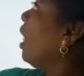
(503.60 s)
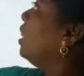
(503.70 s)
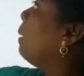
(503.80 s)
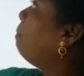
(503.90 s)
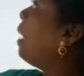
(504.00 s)

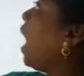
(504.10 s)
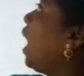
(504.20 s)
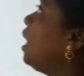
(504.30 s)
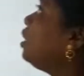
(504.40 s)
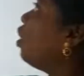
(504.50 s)
The
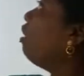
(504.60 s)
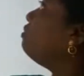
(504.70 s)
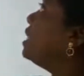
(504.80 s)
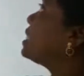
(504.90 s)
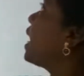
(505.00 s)
part
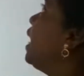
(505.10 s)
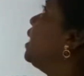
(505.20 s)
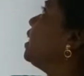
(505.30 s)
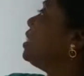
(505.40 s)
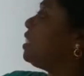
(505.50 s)
of the
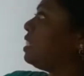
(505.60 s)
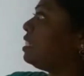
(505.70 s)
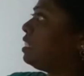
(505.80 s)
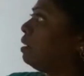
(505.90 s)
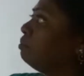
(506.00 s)
skeletal
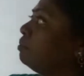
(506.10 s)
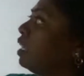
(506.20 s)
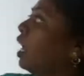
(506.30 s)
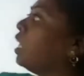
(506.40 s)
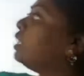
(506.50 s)

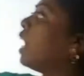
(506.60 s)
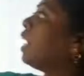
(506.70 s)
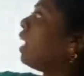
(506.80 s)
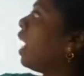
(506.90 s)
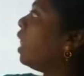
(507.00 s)
system
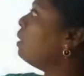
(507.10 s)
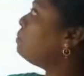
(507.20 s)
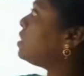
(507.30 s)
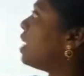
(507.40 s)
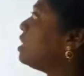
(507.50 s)
that
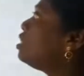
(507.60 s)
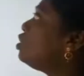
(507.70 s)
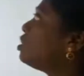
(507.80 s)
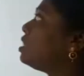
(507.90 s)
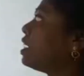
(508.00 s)
helps us
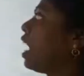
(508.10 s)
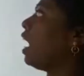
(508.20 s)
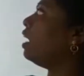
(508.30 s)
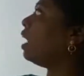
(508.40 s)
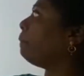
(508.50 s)
to
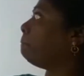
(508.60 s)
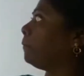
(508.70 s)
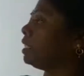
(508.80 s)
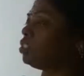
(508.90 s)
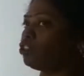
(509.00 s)
stand up
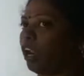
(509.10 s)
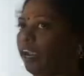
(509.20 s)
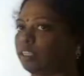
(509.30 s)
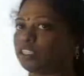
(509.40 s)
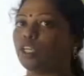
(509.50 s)

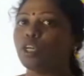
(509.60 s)
straight.